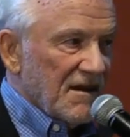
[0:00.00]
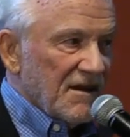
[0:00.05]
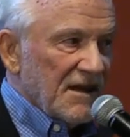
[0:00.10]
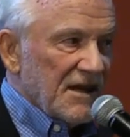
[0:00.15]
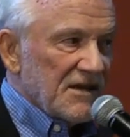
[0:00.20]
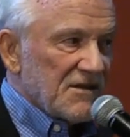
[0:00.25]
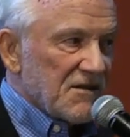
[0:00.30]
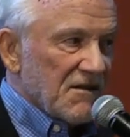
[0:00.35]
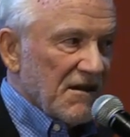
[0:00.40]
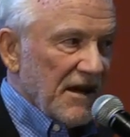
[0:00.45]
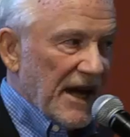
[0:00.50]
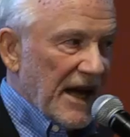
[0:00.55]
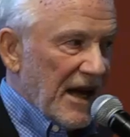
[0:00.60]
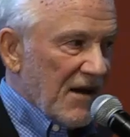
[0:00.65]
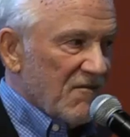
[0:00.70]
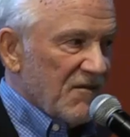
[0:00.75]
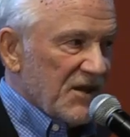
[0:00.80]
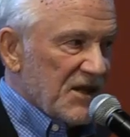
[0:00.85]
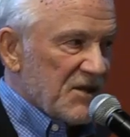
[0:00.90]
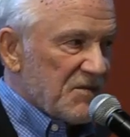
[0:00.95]
These are
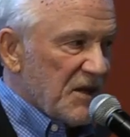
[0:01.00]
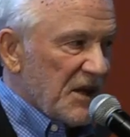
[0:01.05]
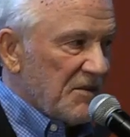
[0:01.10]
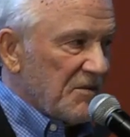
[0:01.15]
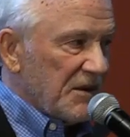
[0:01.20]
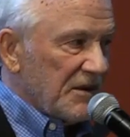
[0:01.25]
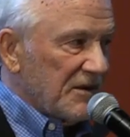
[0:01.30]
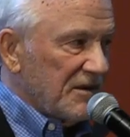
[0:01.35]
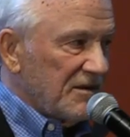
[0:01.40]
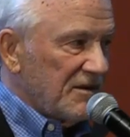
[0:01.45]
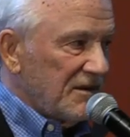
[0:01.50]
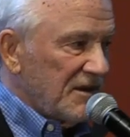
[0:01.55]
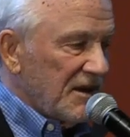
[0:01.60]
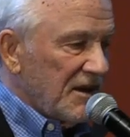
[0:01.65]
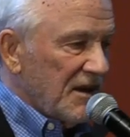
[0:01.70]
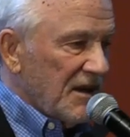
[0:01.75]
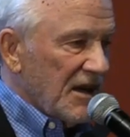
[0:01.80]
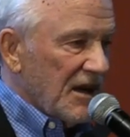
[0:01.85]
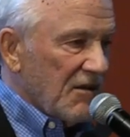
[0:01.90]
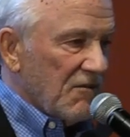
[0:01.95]
average people.
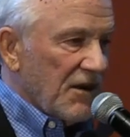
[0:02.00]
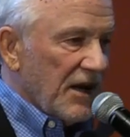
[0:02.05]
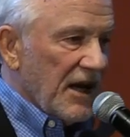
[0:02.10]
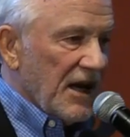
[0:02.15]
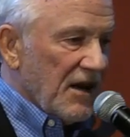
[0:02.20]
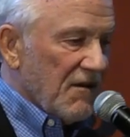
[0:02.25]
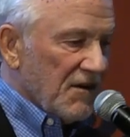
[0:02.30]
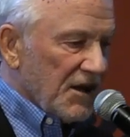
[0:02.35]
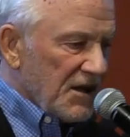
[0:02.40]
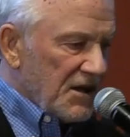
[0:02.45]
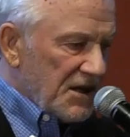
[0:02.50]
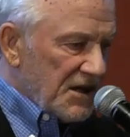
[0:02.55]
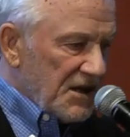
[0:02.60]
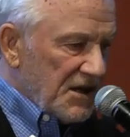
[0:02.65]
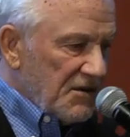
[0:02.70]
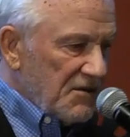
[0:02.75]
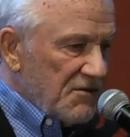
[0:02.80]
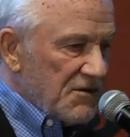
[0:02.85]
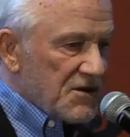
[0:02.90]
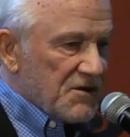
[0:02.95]
And we have a
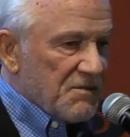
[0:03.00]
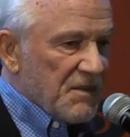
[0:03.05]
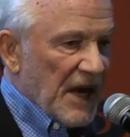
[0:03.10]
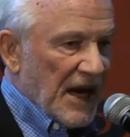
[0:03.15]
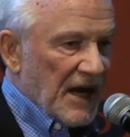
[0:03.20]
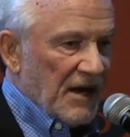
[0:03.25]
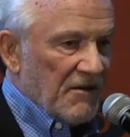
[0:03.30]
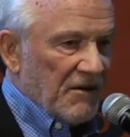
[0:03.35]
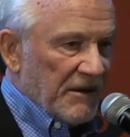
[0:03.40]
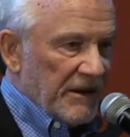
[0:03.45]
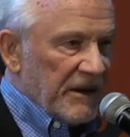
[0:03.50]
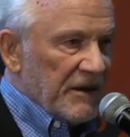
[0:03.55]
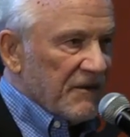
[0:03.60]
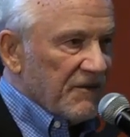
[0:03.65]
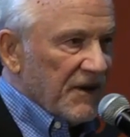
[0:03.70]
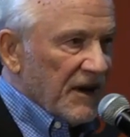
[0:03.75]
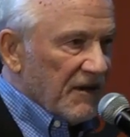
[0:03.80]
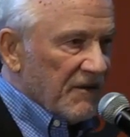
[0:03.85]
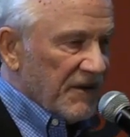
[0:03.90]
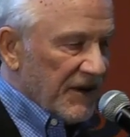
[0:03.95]
huge battery
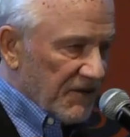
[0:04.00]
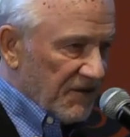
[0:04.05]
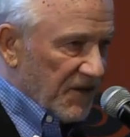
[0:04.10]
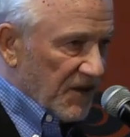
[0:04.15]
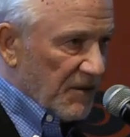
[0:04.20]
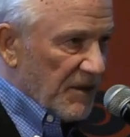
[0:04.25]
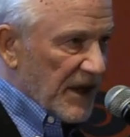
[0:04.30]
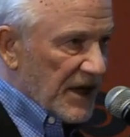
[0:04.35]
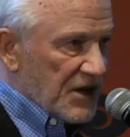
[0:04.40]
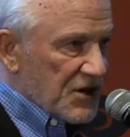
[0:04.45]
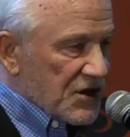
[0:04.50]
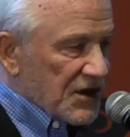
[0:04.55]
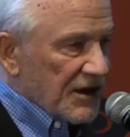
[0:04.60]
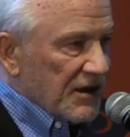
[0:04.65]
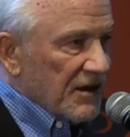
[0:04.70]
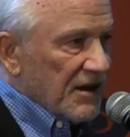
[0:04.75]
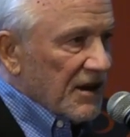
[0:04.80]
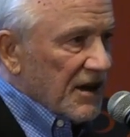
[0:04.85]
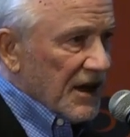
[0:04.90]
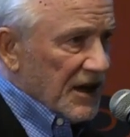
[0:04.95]
of information
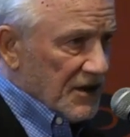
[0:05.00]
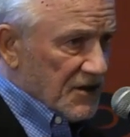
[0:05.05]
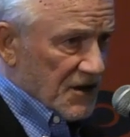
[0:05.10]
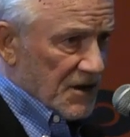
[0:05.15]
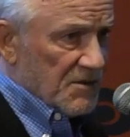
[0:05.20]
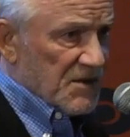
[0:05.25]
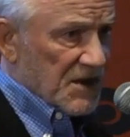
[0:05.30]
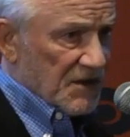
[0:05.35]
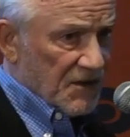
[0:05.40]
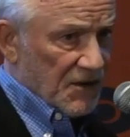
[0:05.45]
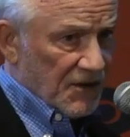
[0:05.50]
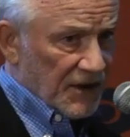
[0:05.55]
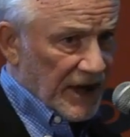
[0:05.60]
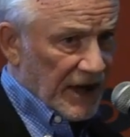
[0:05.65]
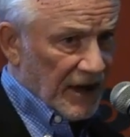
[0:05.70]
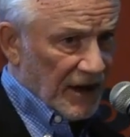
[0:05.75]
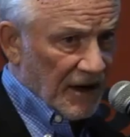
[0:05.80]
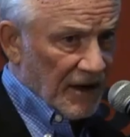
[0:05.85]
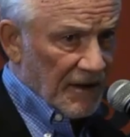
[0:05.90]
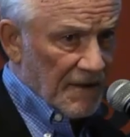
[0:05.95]
in terms of who
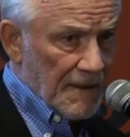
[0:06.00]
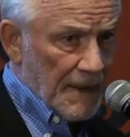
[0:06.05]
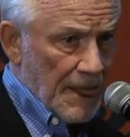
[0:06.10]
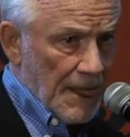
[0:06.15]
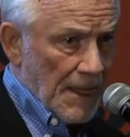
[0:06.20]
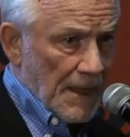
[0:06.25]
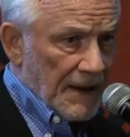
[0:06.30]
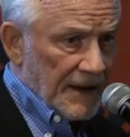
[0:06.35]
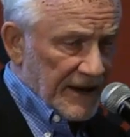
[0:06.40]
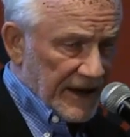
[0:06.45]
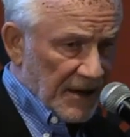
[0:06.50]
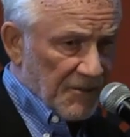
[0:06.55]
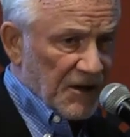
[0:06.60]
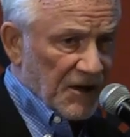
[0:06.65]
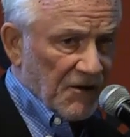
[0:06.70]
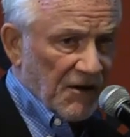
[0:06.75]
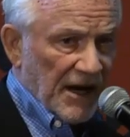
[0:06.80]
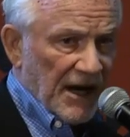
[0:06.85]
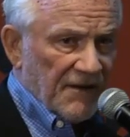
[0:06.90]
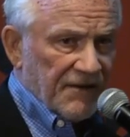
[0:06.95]
they are,
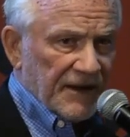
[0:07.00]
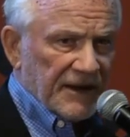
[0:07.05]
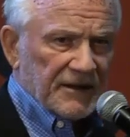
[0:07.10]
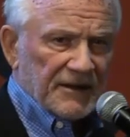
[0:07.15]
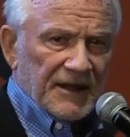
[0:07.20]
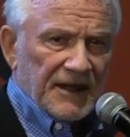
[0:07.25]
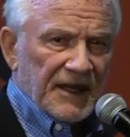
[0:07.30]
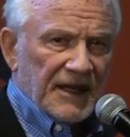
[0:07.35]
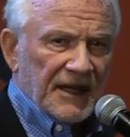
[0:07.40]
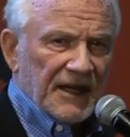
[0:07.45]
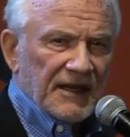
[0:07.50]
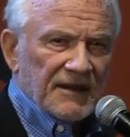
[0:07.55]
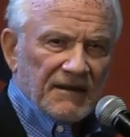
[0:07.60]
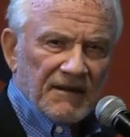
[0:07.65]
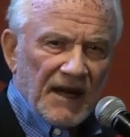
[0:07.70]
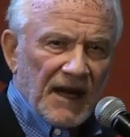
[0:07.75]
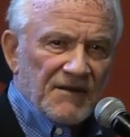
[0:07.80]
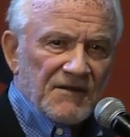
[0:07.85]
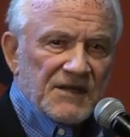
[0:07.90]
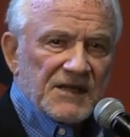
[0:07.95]
demographically,
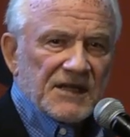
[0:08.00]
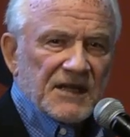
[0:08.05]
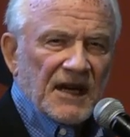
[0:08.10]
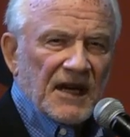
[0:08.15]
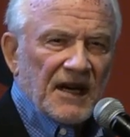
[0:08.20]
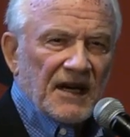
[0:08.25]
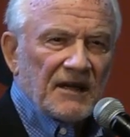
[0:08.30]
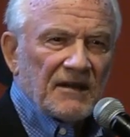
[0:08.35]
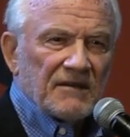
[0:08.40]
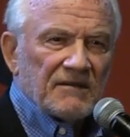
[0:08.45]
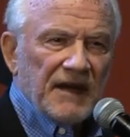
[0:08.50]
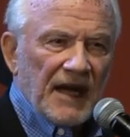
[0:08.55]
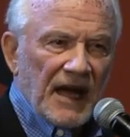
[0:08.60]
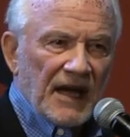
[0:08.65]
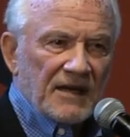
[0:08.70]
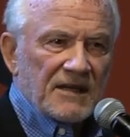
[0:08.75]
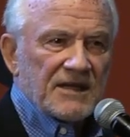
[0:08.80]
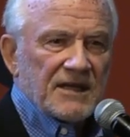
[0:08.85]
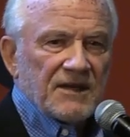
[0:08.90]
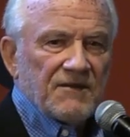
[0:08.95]
lifestyle,
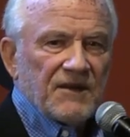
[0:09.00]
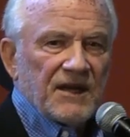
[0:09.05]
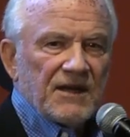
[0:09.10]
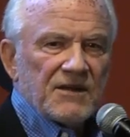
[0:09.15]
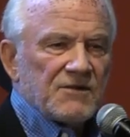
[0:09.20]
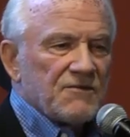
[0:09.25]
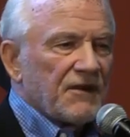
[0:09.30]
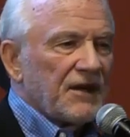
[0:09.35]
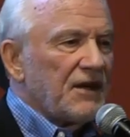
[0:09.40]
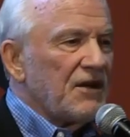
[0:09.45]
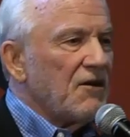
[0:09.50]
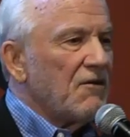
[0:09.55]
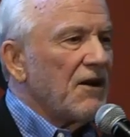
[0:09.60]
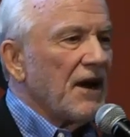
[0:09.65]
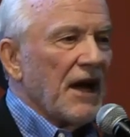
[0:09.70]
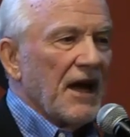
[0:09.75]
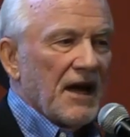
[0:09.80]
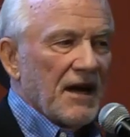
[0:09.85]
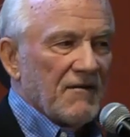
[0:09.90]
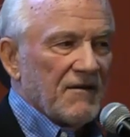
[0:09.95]
activities. We know
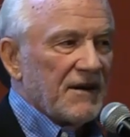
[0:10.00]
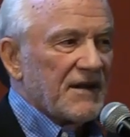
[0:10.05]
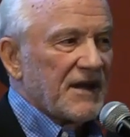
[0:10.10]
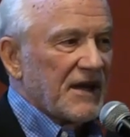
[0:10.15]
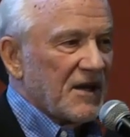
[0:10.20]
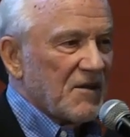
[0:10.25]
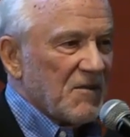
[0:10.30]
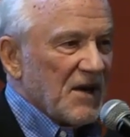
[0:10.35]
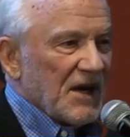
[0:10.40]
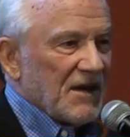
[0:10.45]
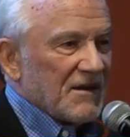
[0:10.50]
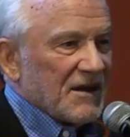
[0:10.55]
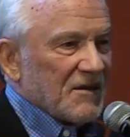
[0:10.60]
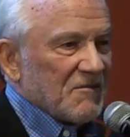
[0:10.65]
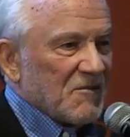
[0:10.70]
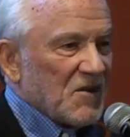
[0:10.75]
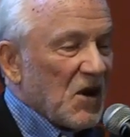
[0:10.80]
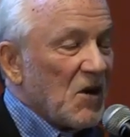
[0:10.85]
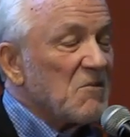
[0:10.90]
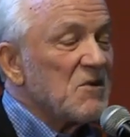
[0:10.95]
everything about
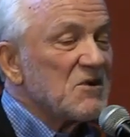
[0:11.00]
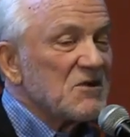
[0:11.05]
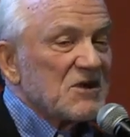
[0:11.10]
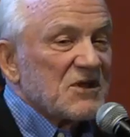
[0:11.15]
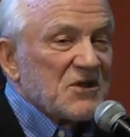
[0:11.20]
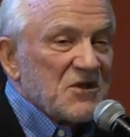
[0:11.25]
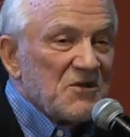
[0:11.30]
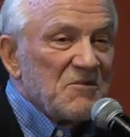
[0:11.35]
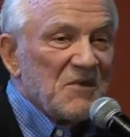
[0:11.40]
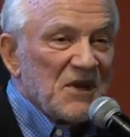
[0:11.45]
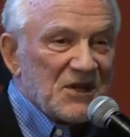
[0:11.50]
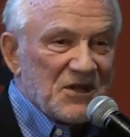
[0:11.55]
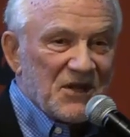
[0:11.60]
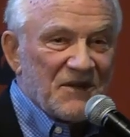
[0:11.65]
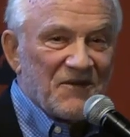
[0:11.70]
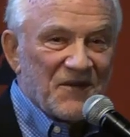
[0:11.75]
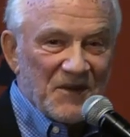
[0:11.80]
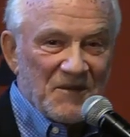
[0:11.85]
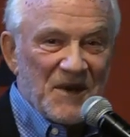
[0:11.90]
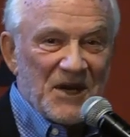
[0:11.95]
them, almost too much
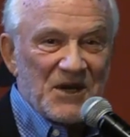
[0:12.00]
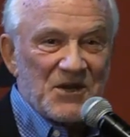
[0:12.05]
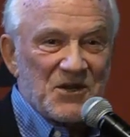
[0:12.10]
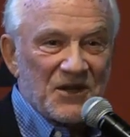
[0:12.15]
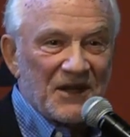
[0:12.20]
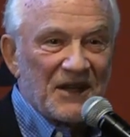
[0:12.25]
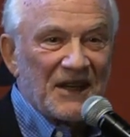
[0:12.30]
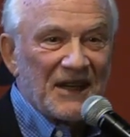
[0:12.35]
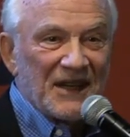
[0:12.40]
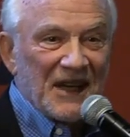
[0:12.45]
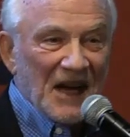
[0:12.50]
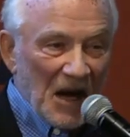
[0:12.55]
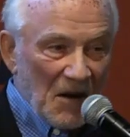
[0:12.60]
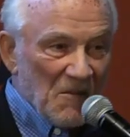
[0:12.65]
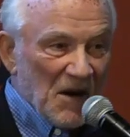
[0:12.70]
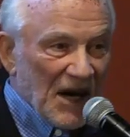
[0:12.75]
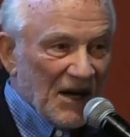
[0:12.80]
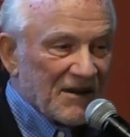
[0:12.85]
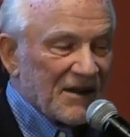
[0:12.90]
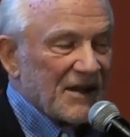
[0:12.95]
information
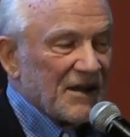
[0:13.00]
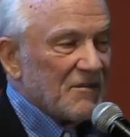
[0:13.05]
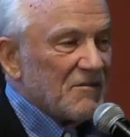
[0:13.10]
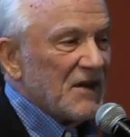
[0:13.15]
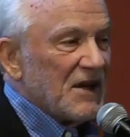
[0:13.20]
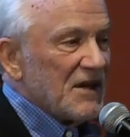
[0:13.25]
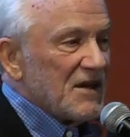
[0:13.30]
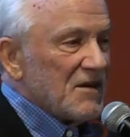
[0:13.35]
about them.